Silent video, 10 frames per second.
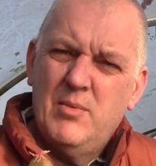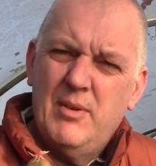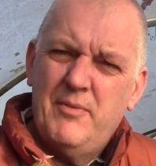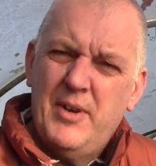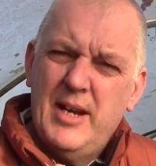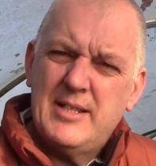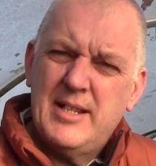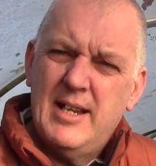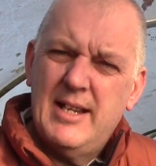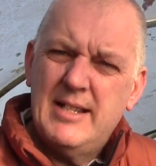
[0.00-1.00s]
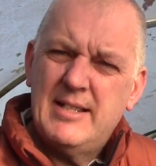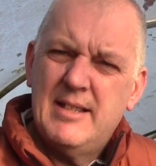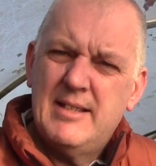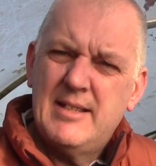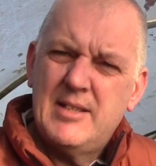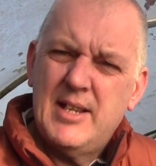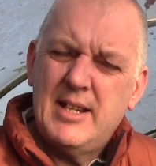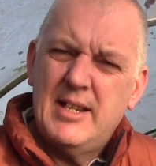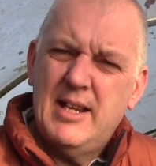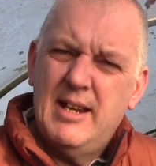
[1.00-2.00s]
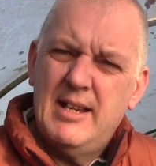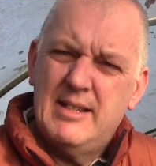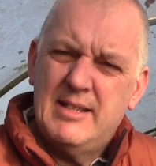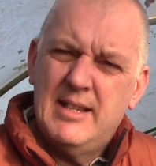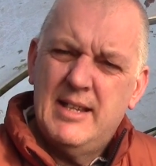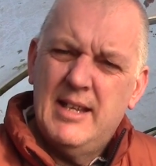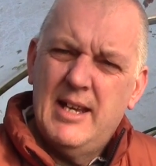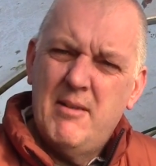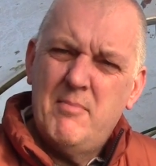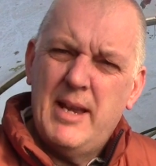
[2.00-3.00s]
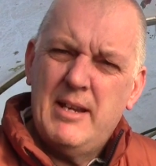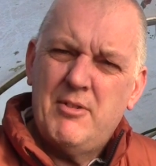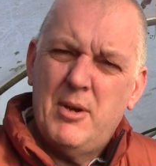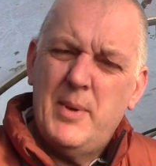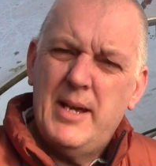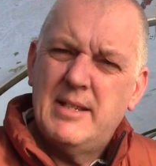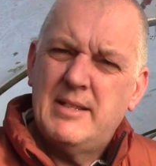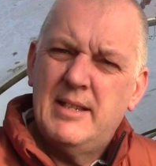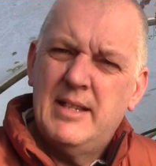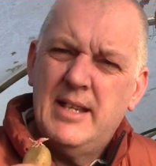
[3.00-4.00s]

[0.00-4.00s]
what first earlies, second earlies and main crop is.